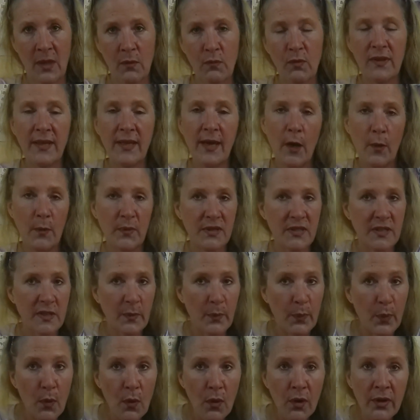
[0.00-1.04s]
With help and
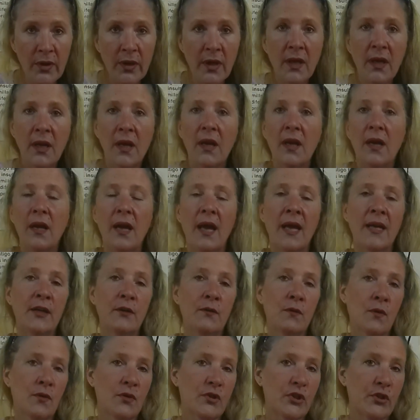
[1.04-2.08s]
support and
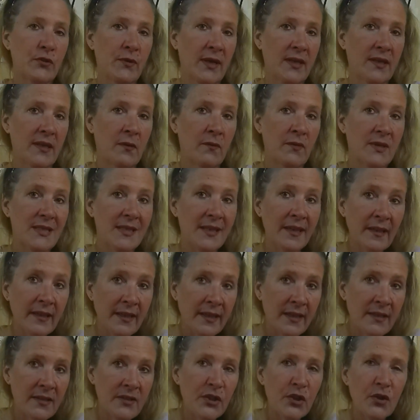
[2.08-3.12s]
your own strength and
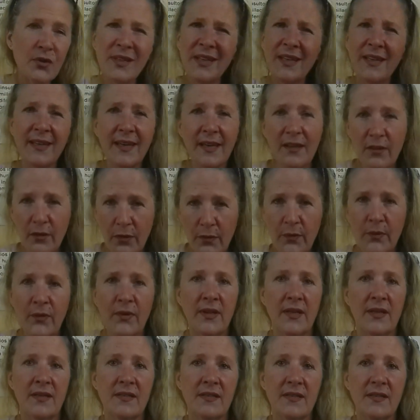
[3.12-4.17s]
resilience, you can get through
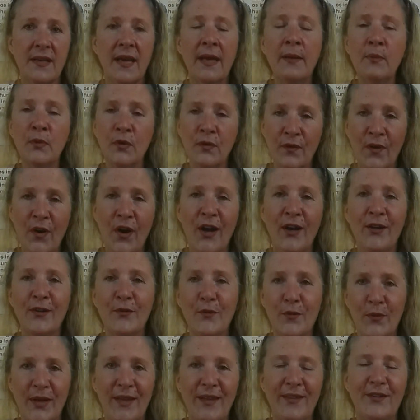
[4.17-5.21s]
this and move
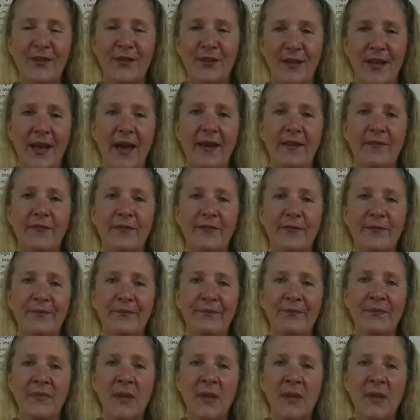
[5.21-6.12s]
on with your life.